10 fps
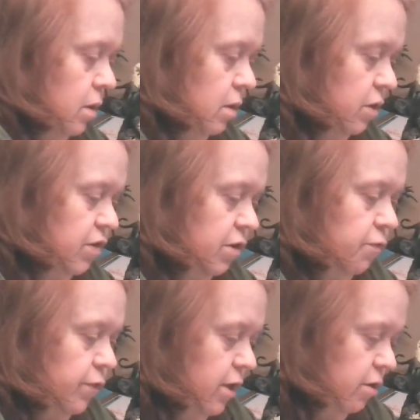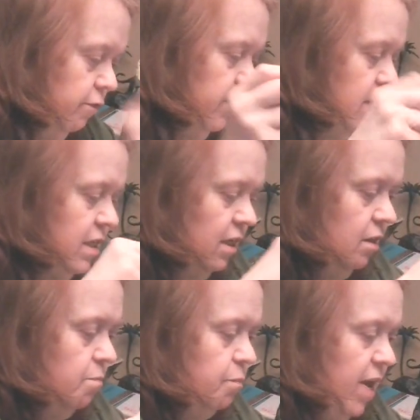The stiffer the interfacing,
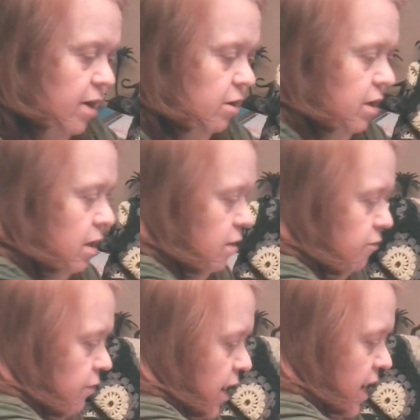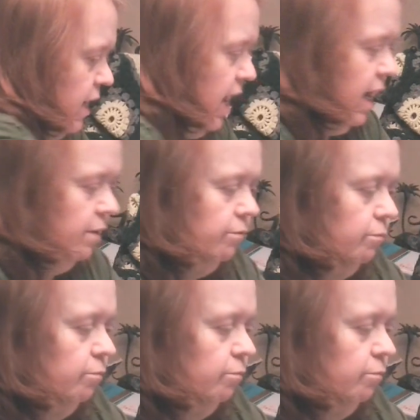the better. If I had,